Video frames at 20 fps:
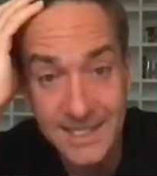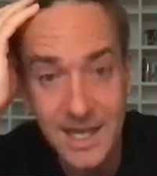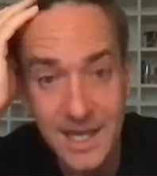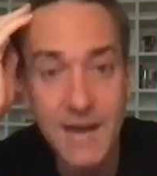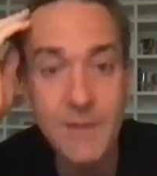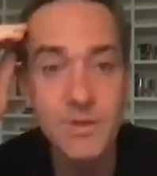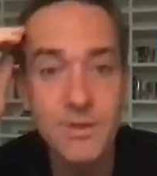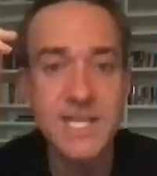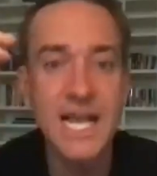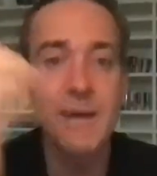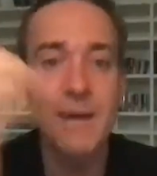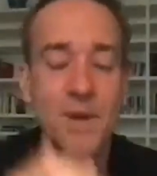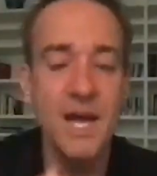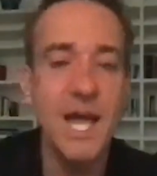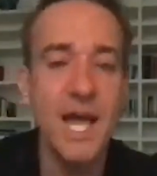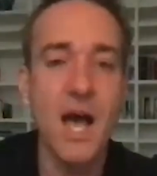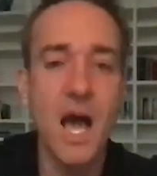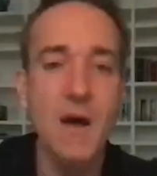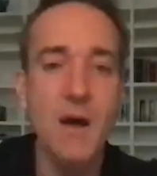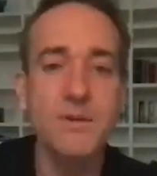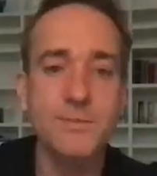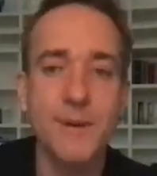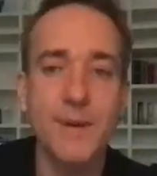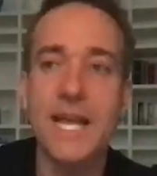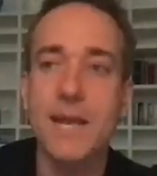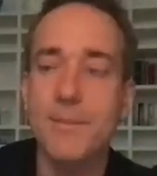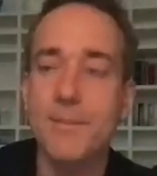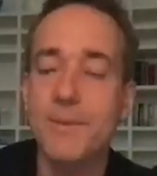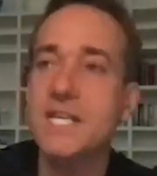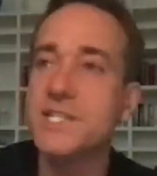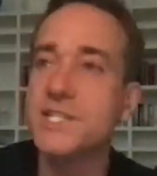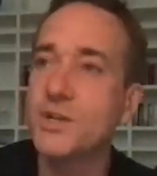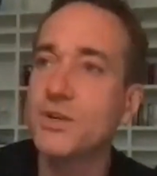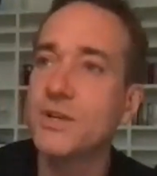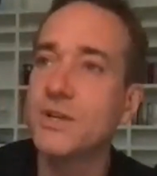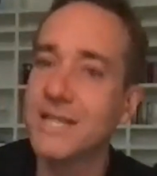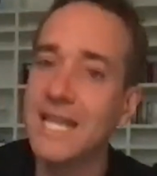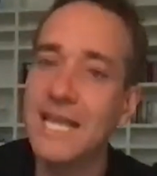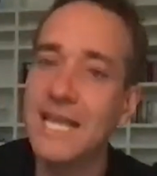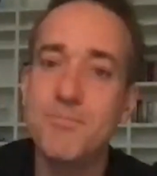And my heart was banging because
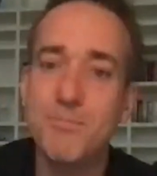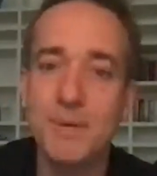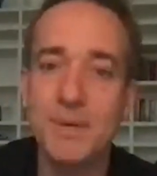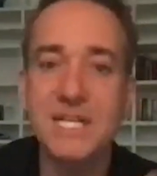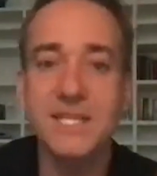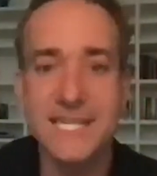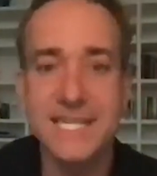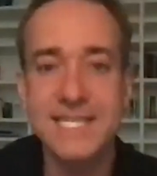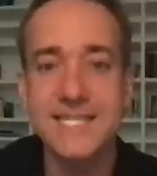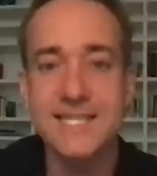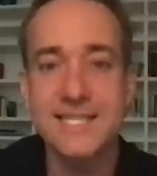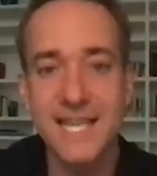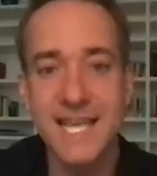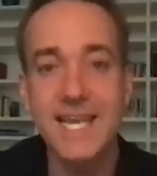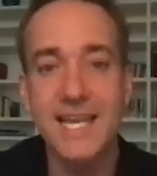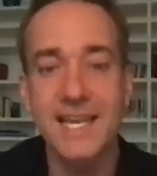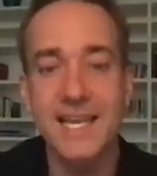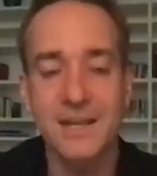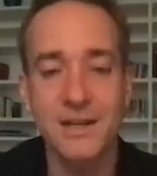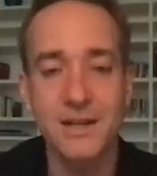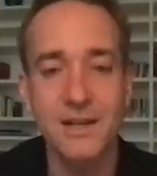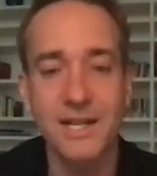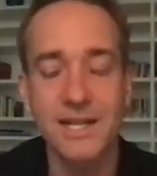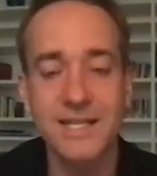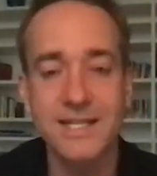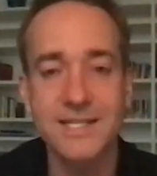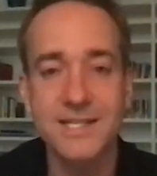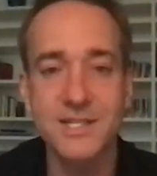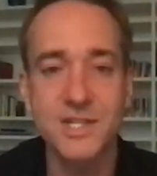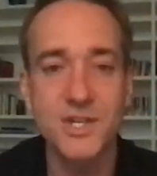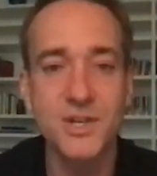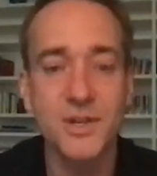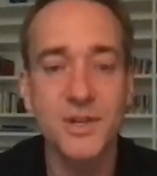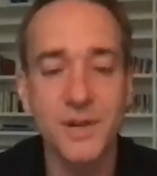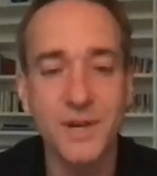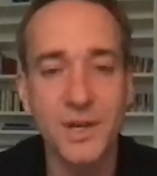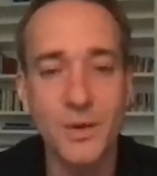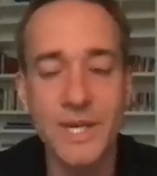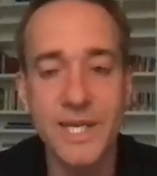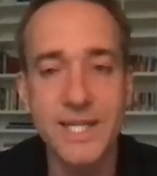they built this thing in the studio
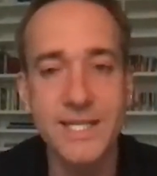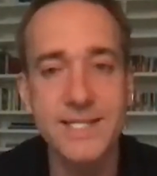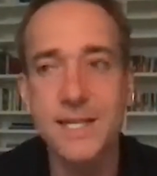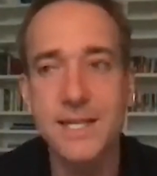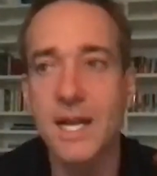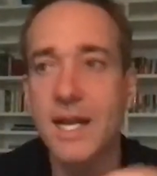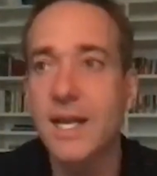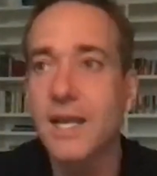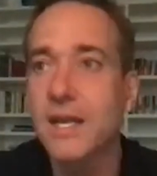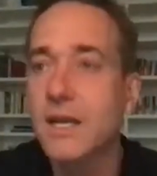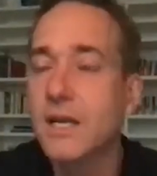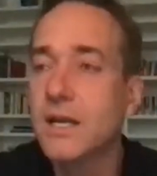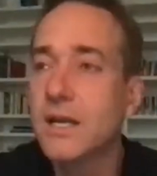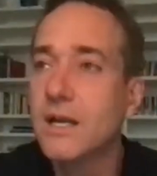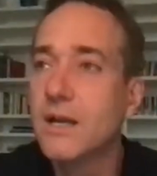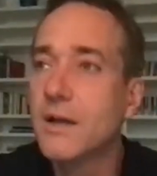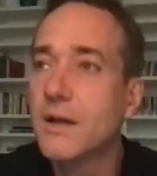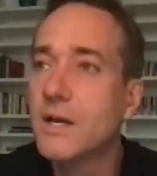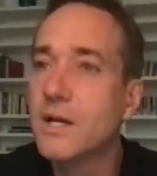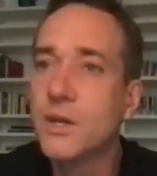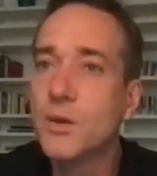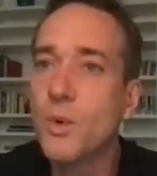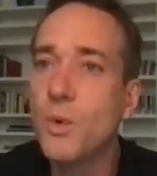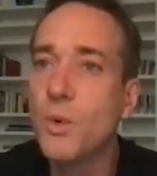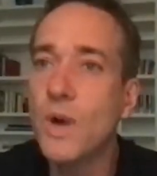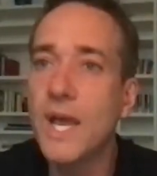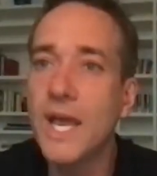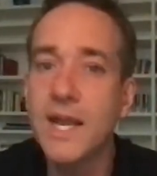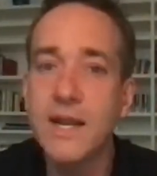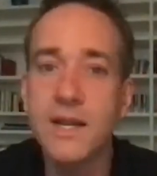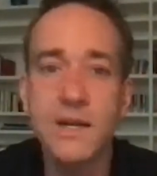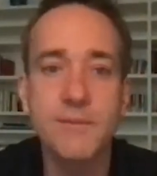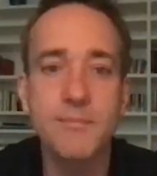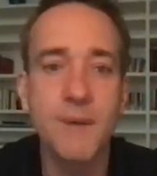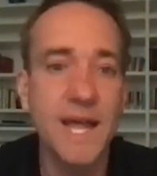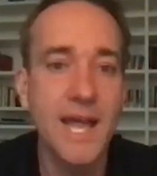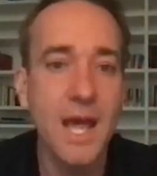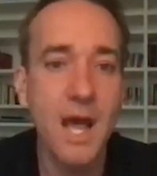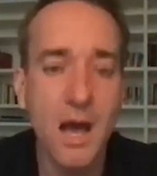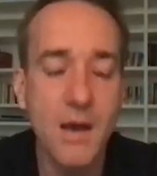in Queens, and you walk in and
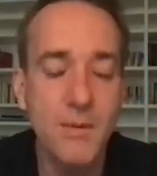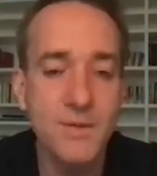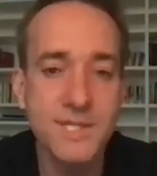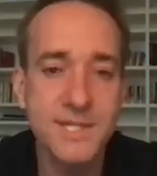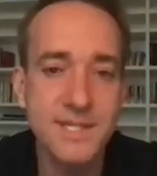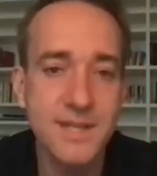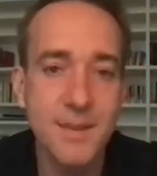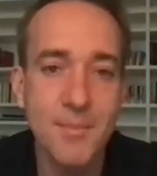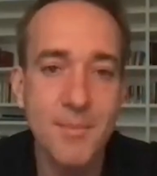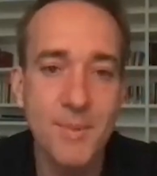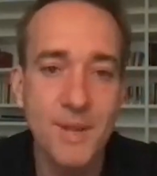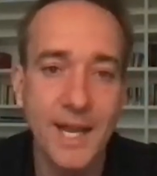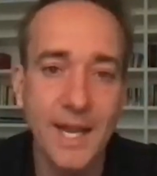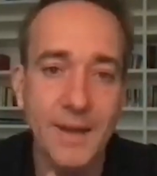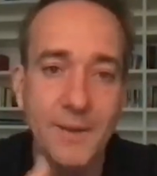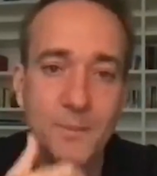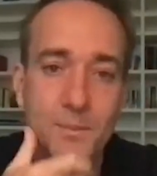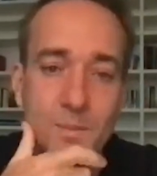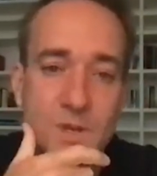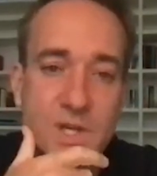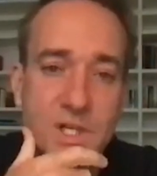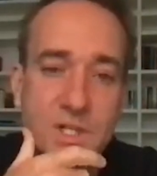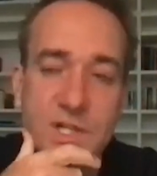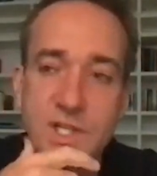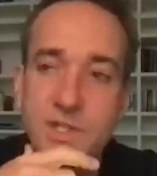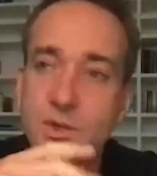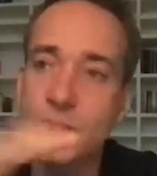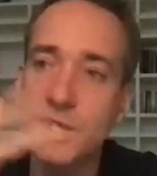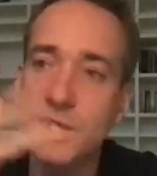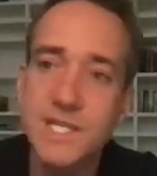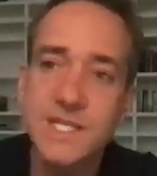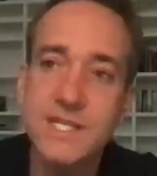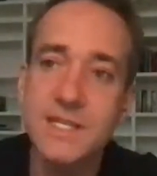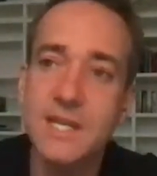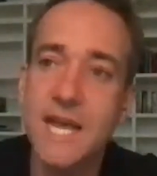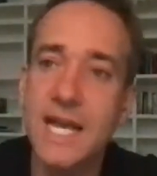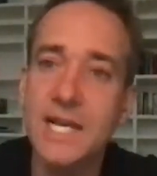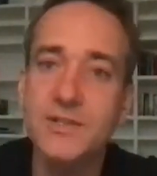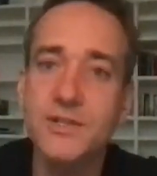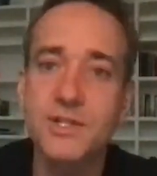my heart was thumping because there's all these
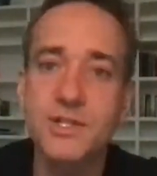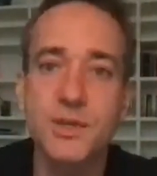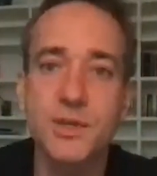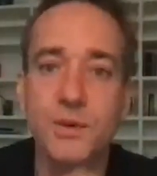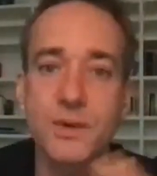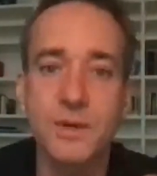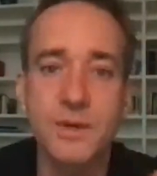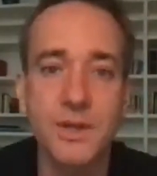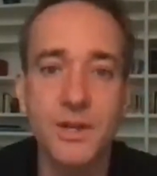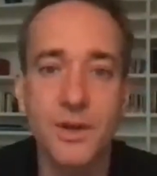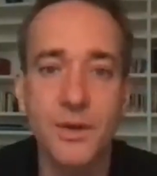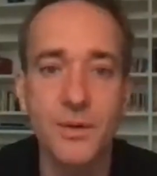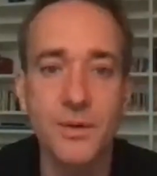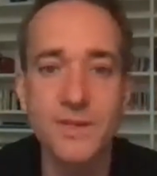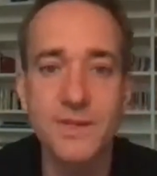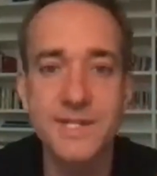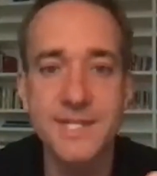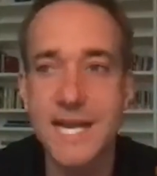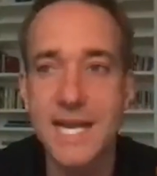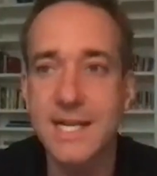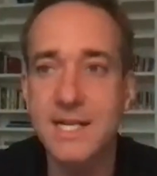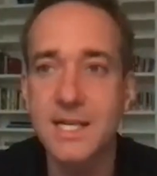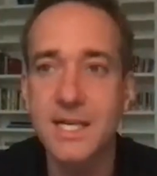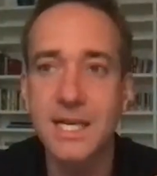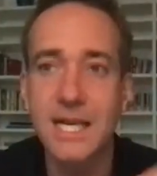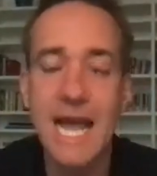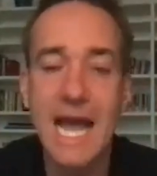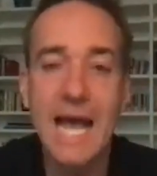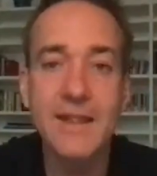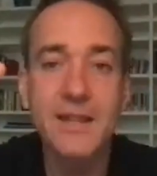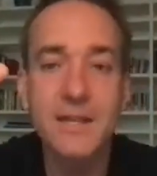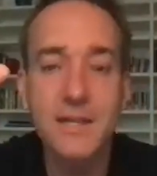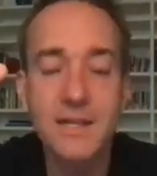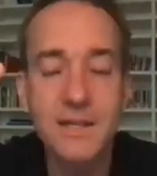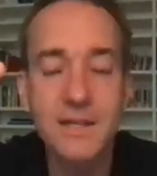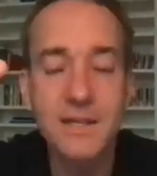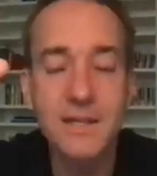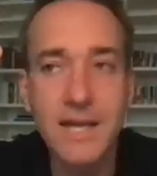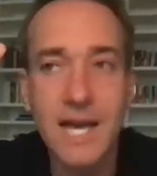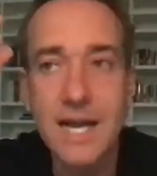extras who are, you know, the Senate, and
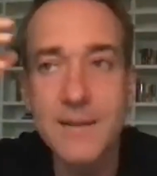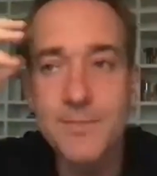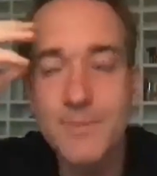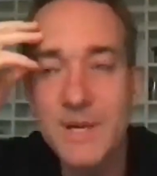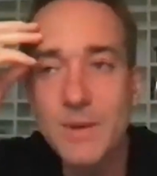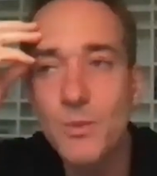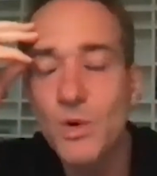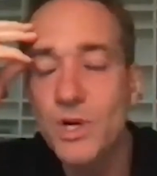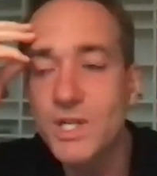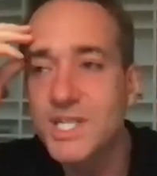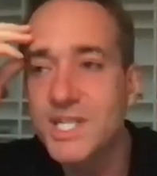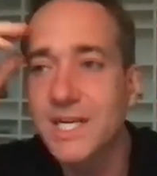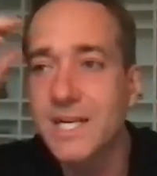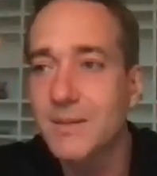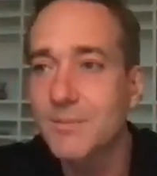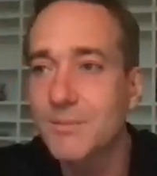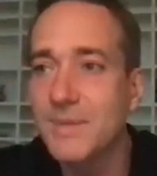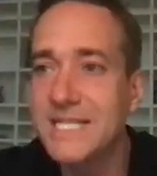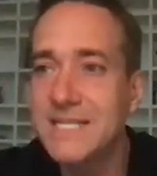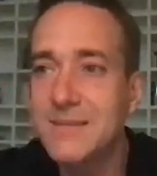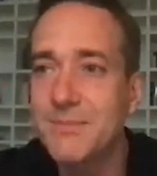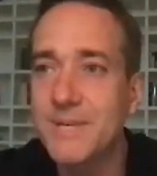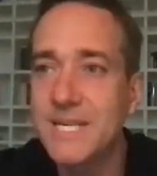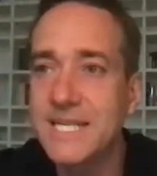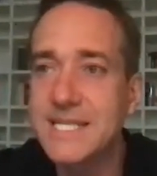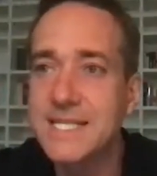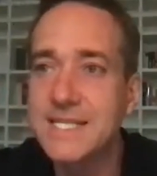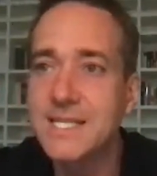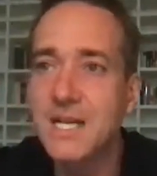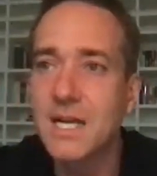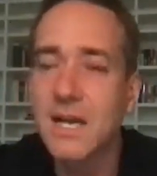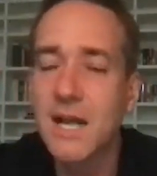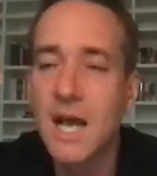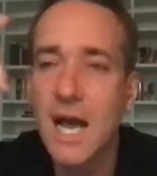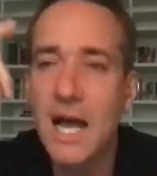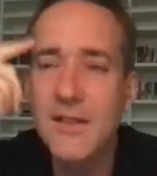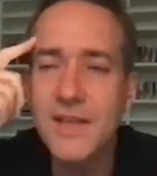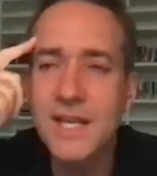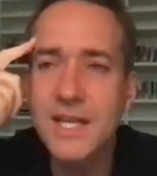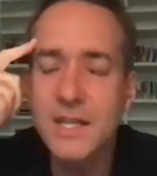I'd been watching little bits and pieces.
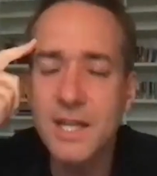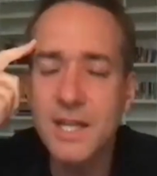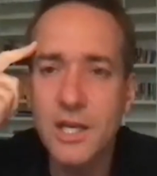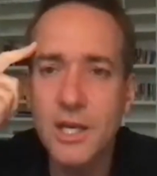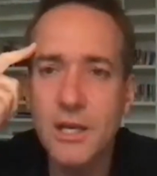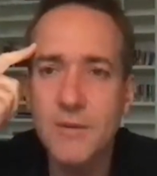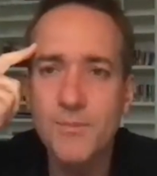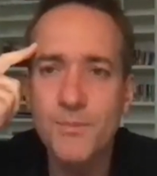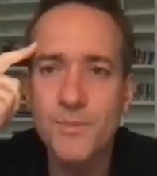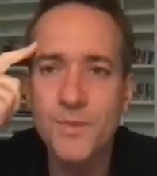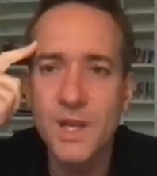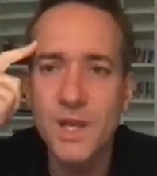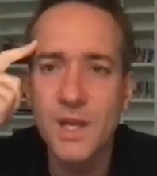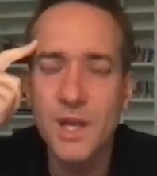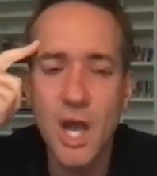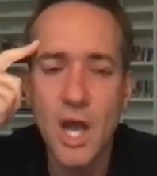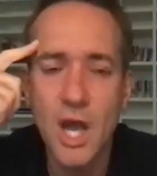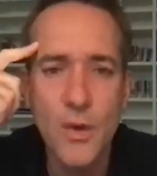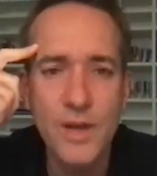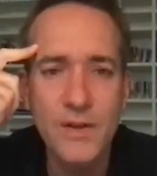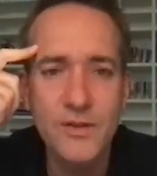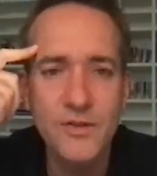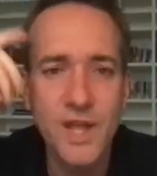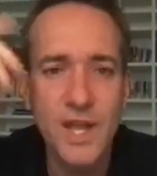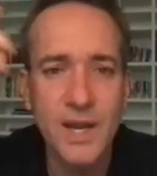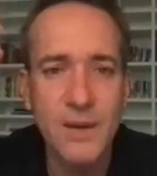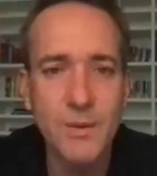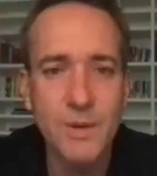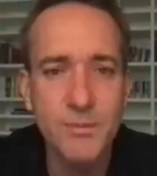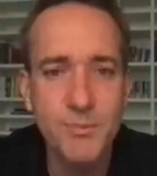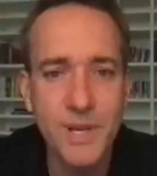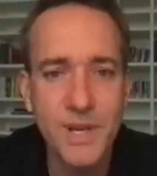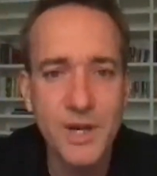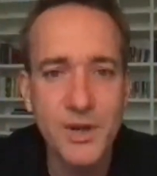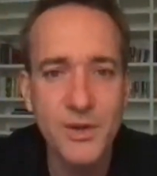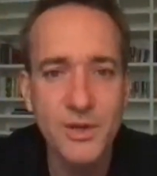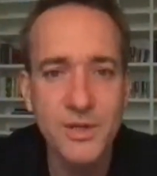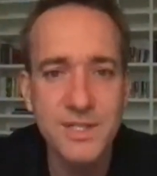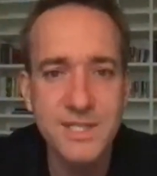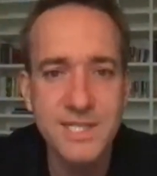I think the Cohen thing would have been
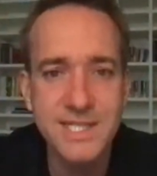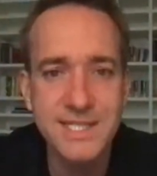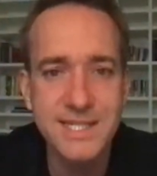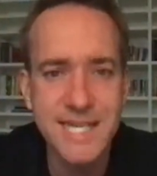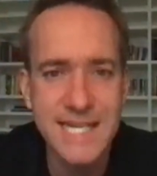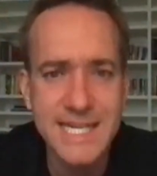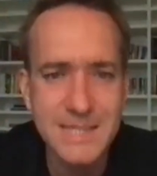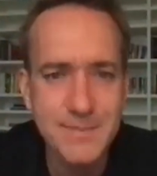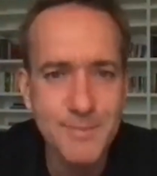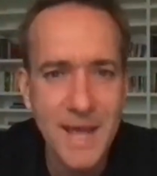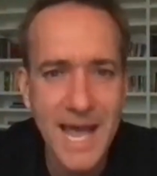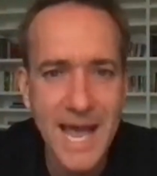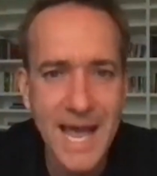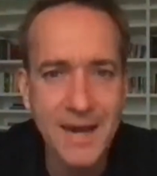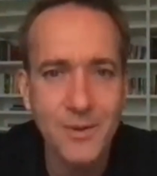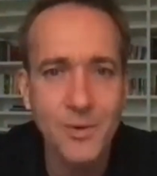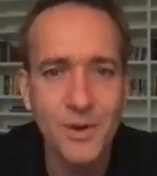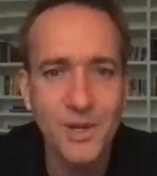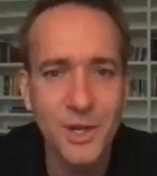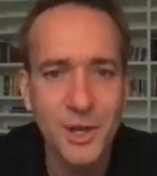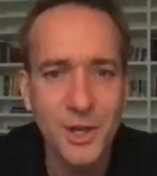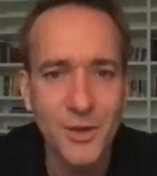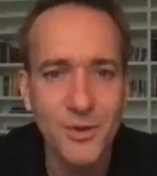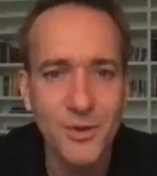on C-SPAN or, you know.